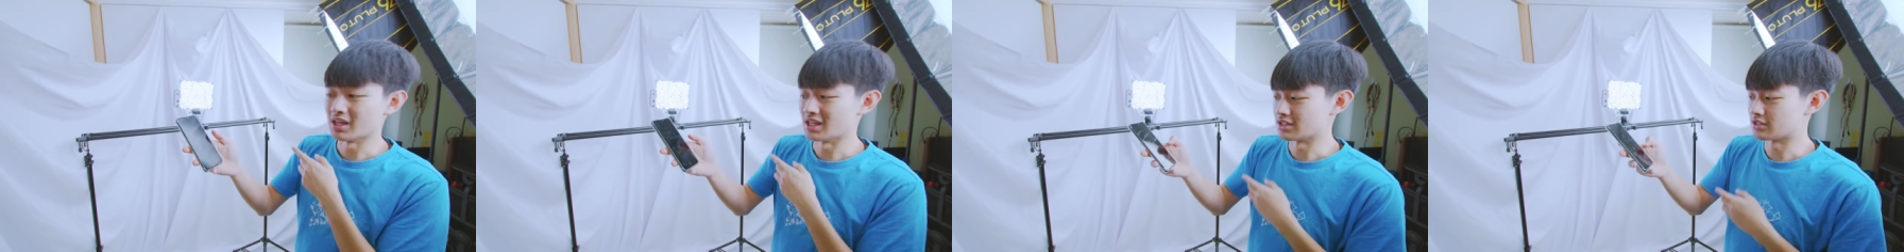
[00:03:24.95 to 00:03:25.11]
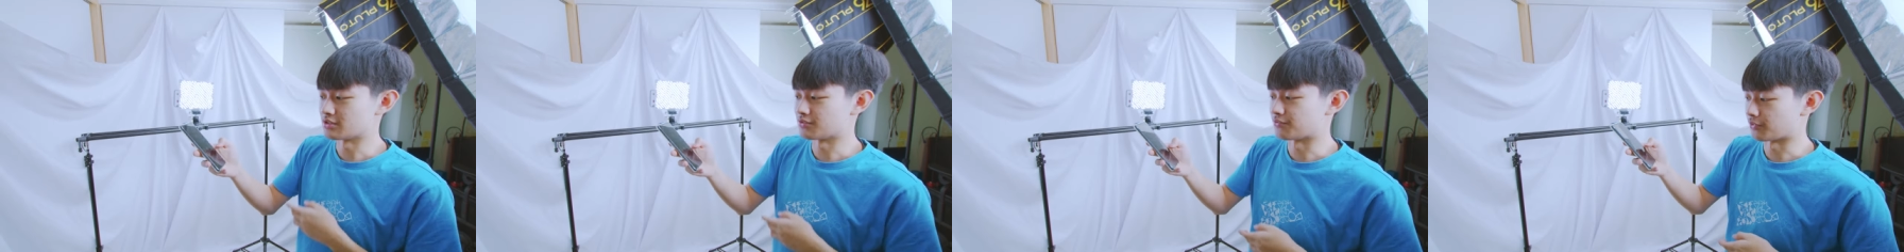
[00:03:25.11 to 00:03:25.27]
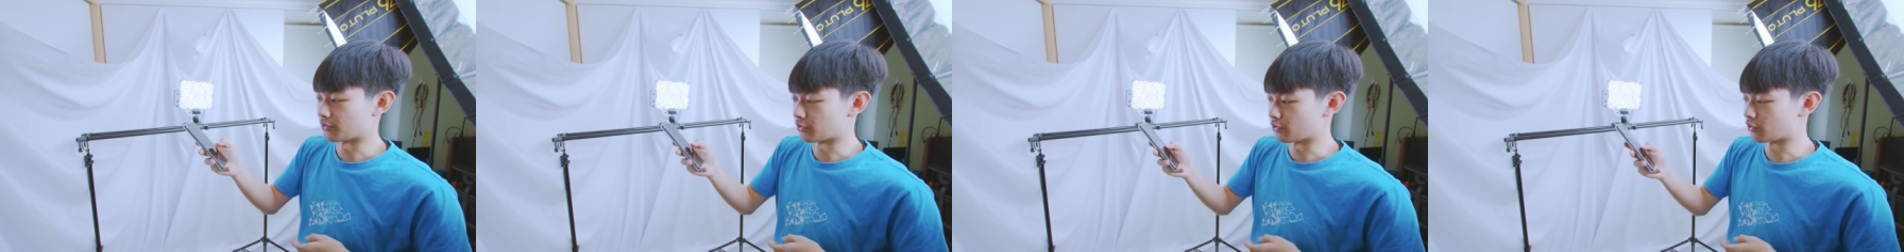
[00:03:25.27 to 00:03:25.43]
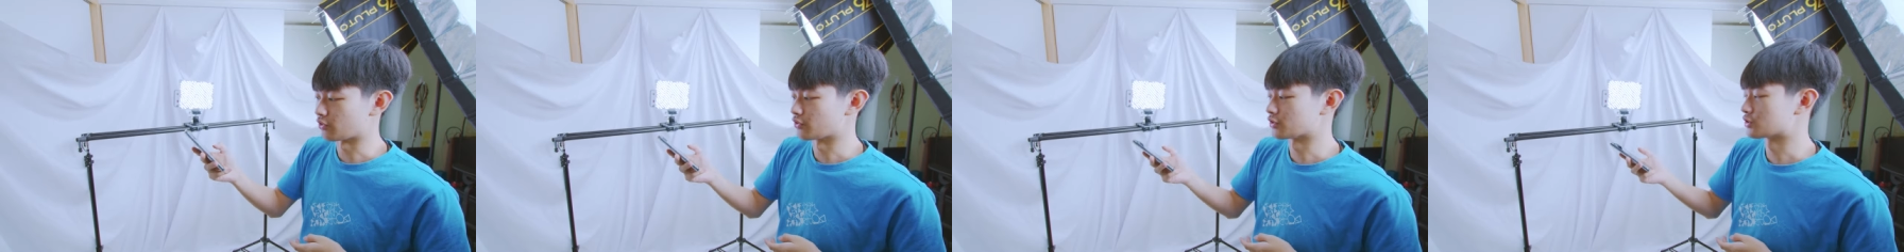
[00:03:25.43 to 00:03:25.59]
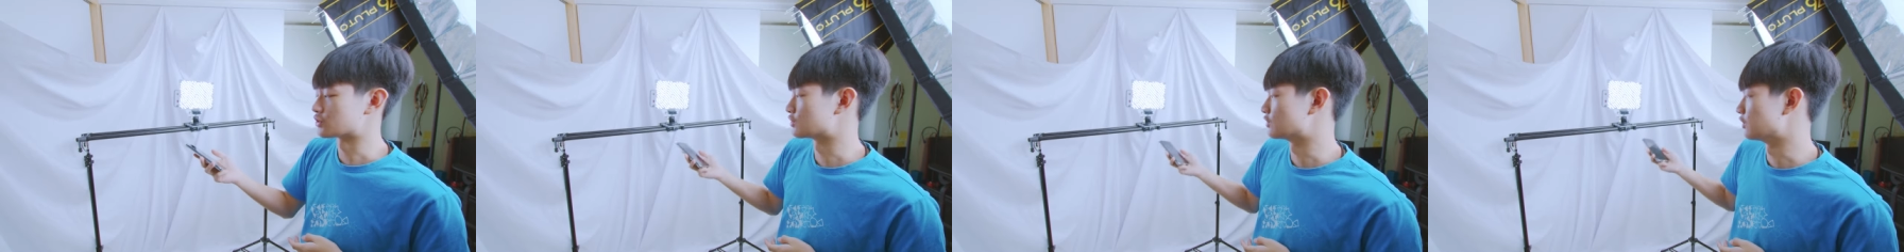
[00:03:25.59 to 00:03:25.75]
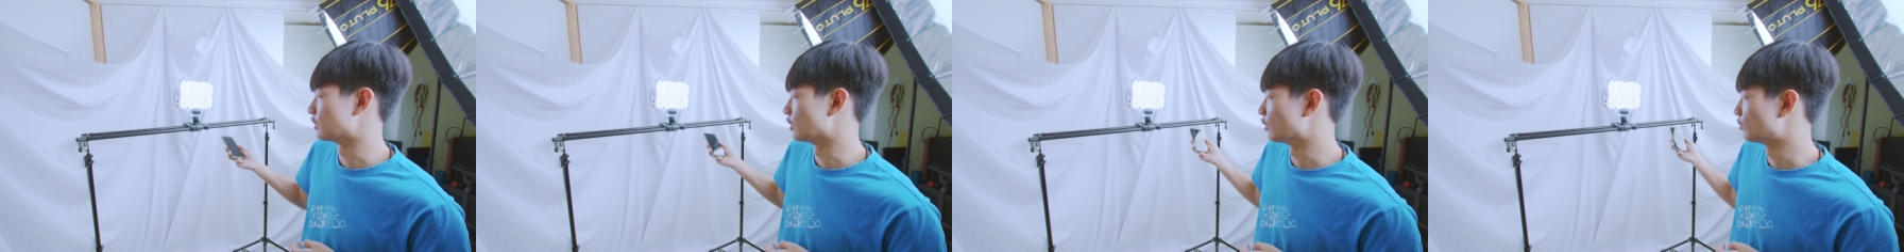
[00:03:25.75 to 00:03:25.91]
It's for
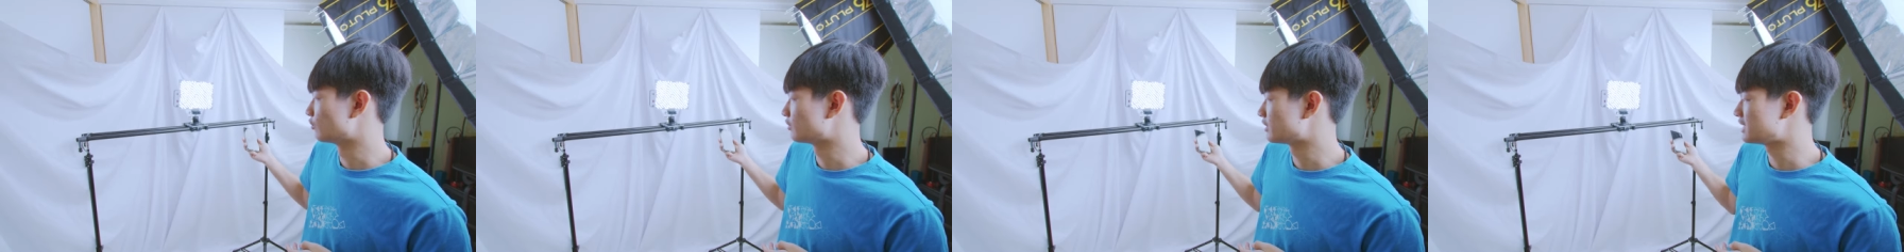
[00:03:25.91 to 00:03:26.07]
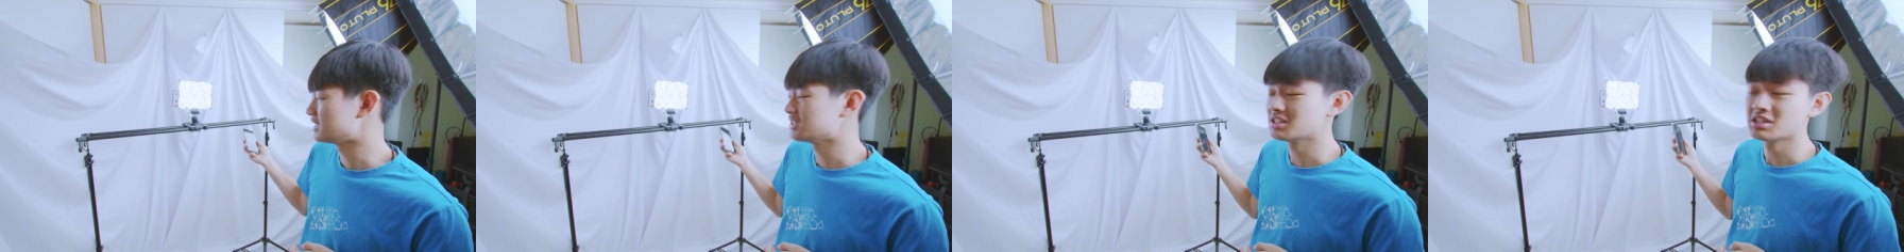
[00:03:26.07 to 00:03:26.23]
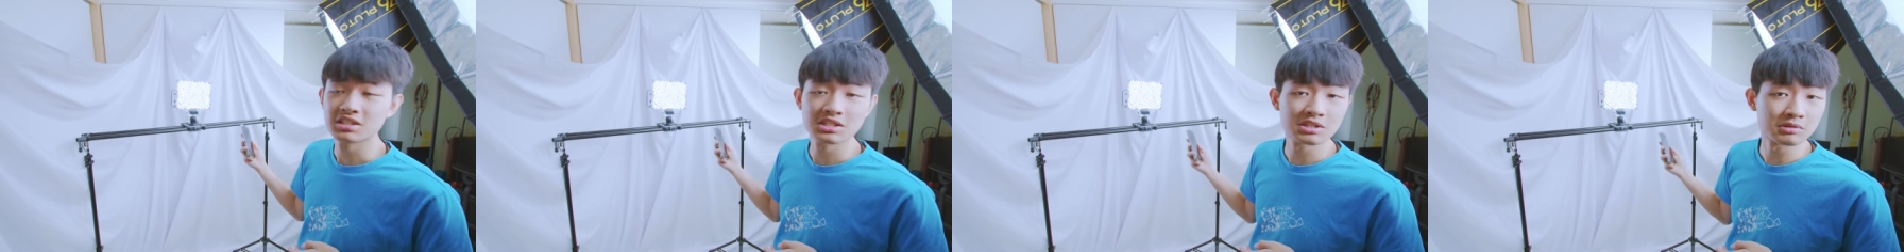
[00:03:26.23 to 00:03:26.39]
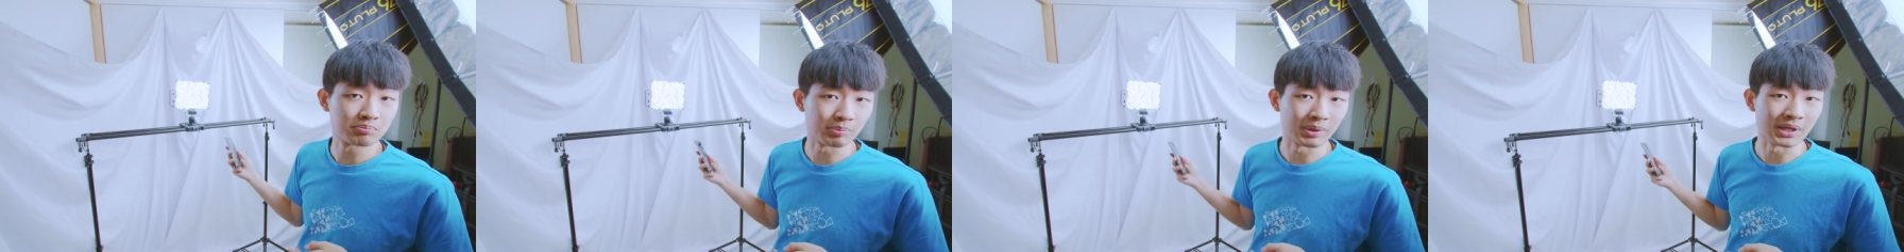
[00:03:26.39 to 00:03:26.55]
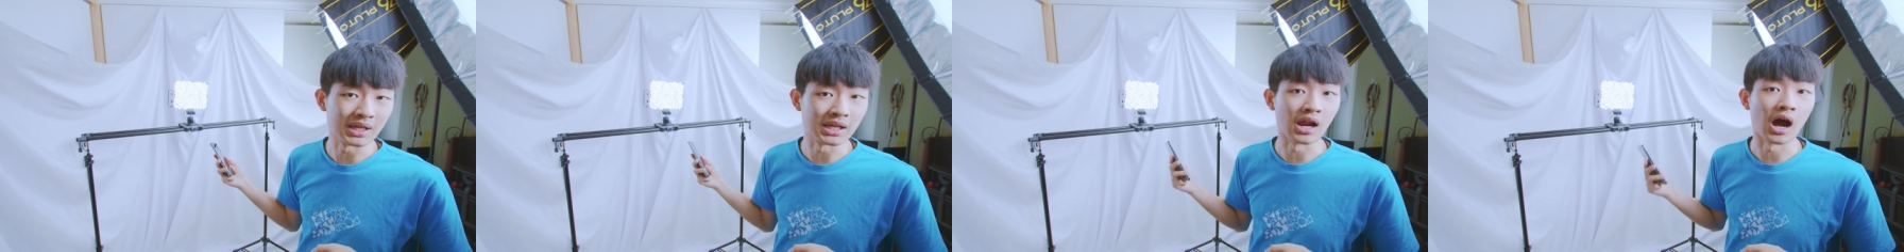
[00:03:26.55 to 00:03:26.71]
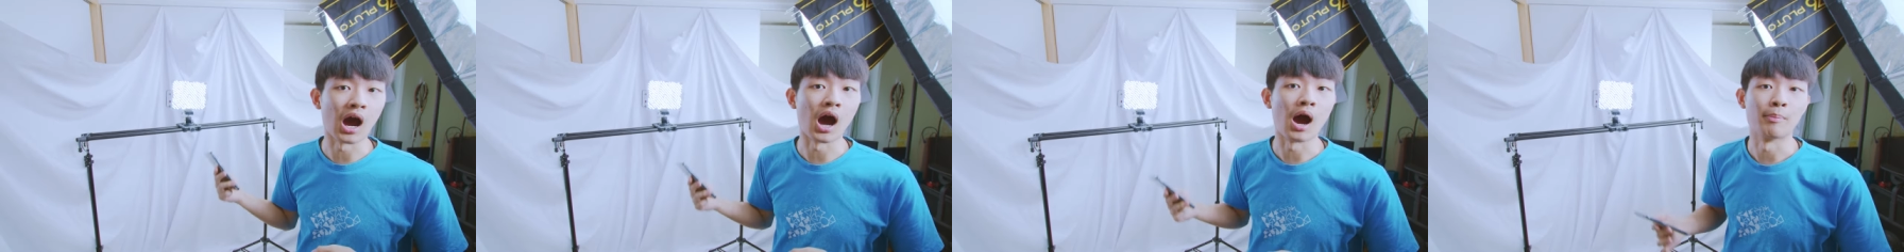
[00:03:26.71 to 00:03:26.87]
slowly
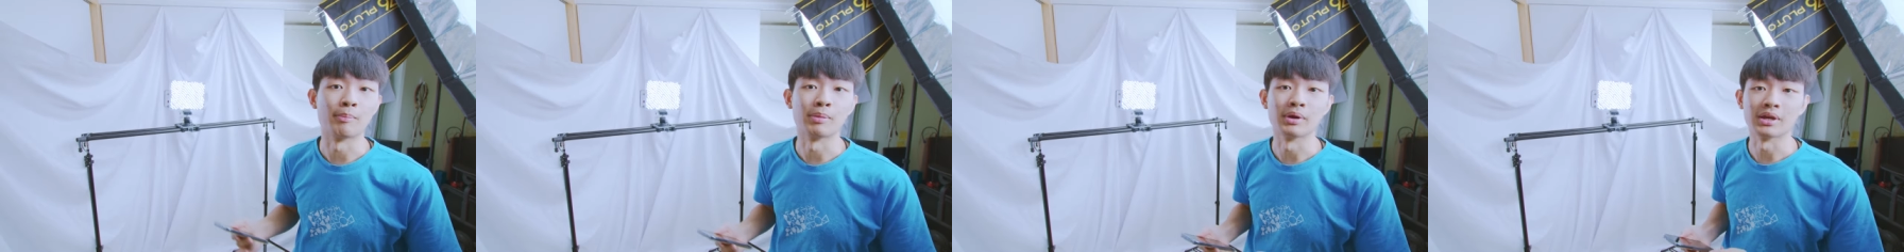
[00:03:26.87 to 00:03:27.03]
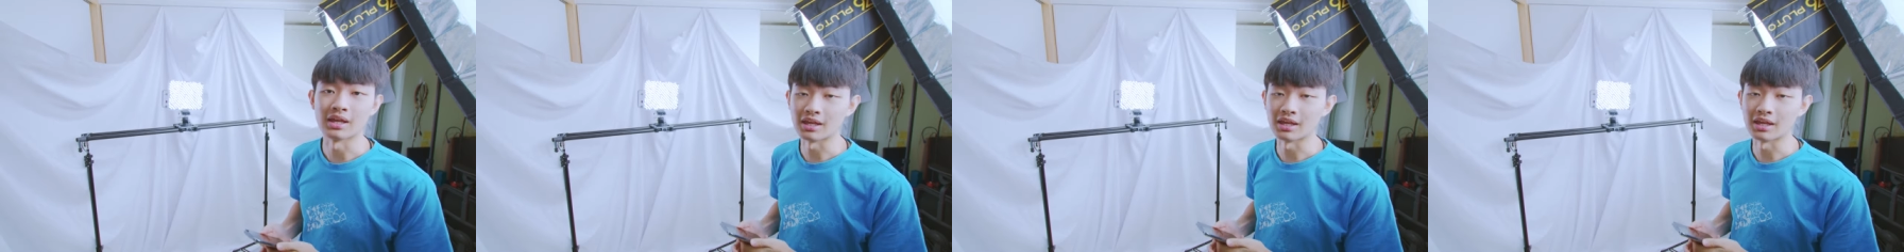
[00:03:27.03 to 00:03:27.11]
speed up